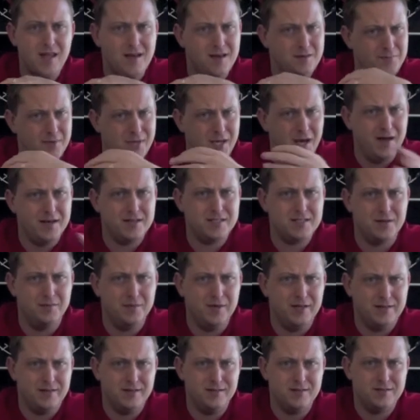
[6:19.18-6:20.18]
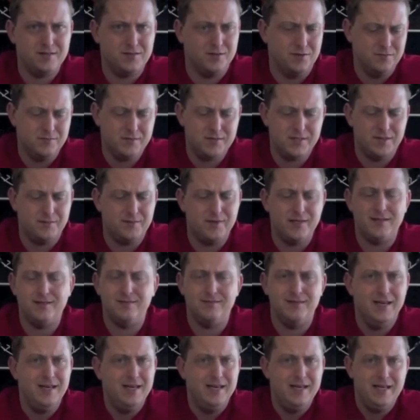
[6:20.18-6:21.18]
And be honest about this. Don't send me
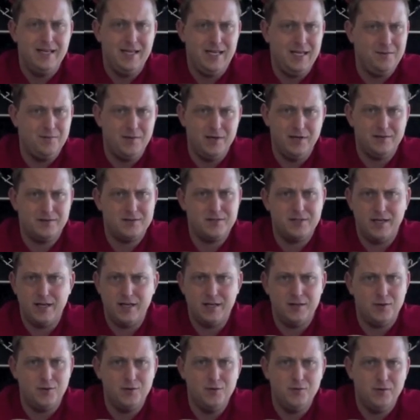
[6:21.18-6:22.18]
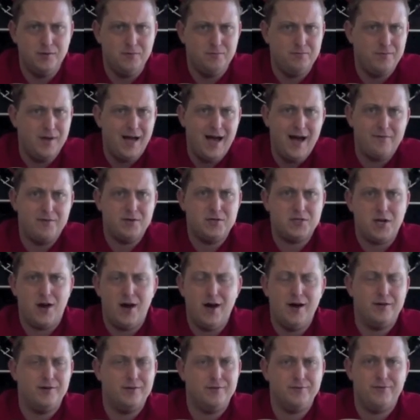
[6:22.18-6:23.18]
an email saying you averaged
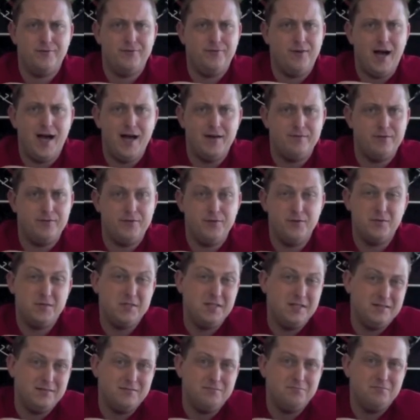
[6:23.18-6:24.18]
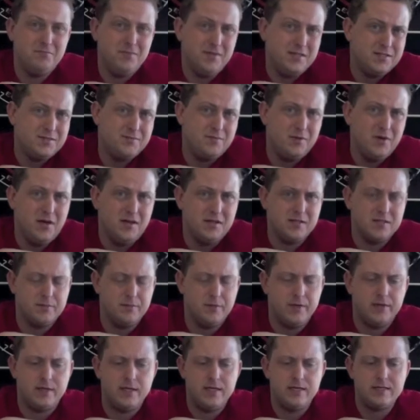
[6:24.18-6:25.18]
105. If you didn't, let's be honest
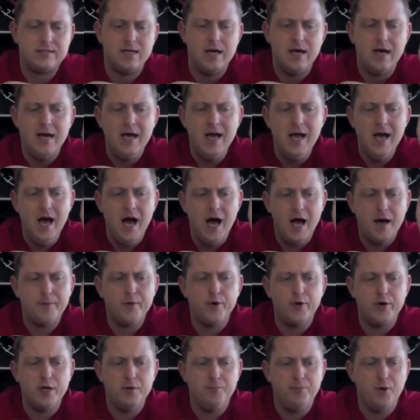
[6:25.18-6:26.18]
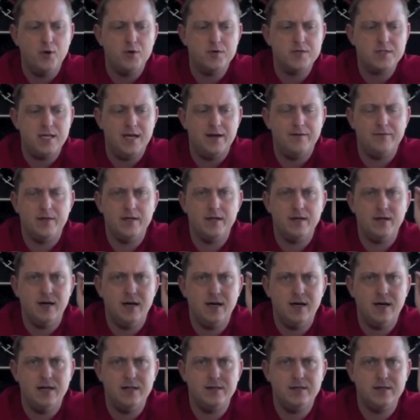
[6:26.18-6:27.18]
about this. I'm going to post everything
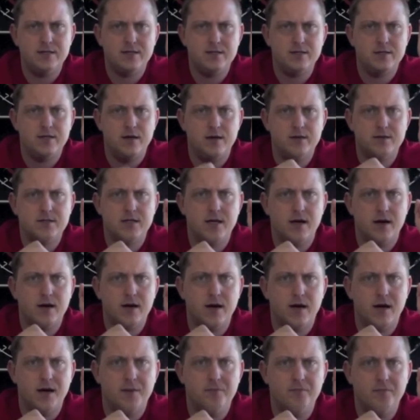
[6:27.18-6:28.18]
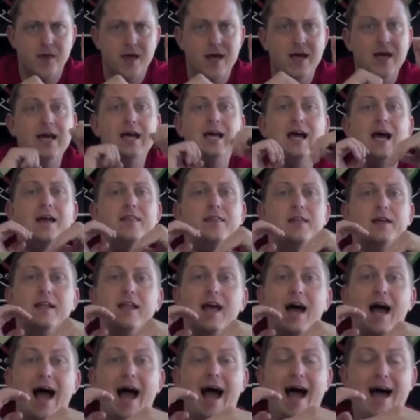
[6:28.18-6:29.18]
on thisisdarts.com. And
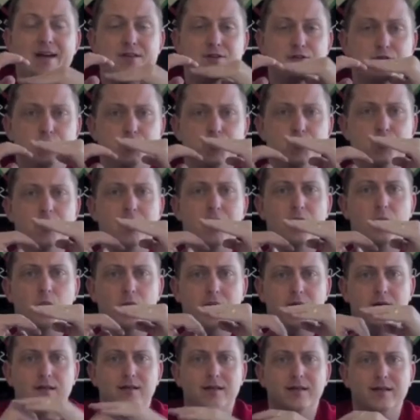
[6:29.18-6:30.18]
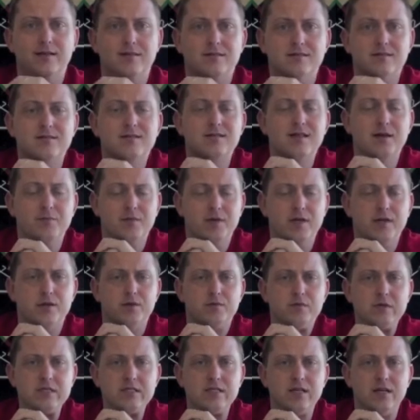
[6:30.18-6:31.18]
then as you try weekly, send me in
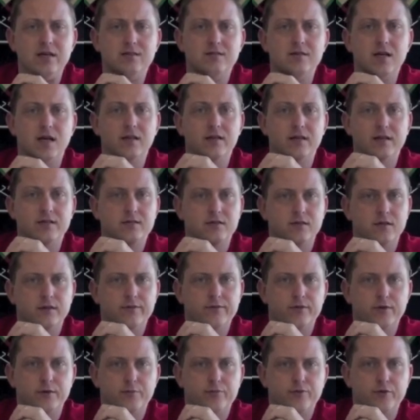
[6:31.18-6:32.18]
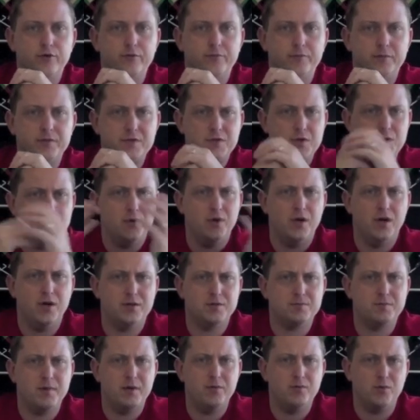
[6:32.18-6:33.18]
your results and let's look for improvements. Who
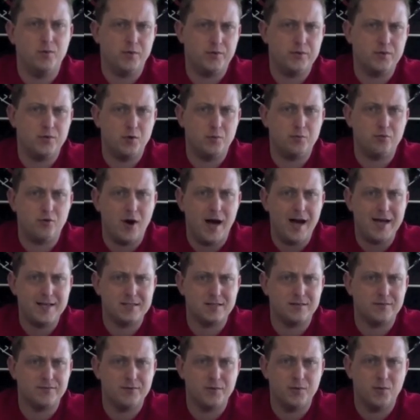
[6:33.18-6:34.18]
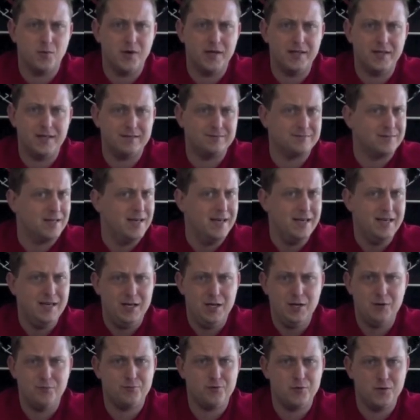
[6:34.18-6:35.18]
knows? Maybe we'll throw a prize in for the one that
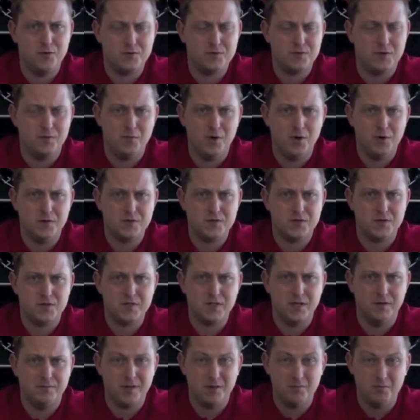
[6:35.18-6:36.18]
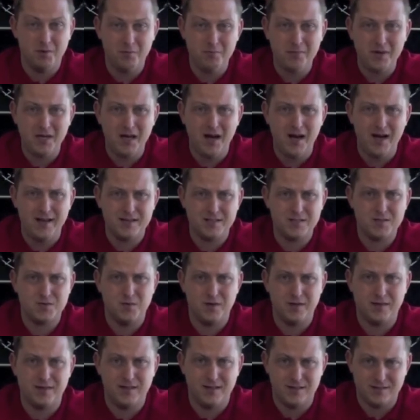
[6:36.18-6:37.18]
improves the most or something. But be
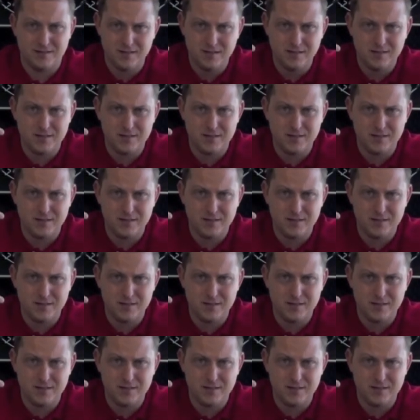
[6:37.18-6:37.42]
honest with this.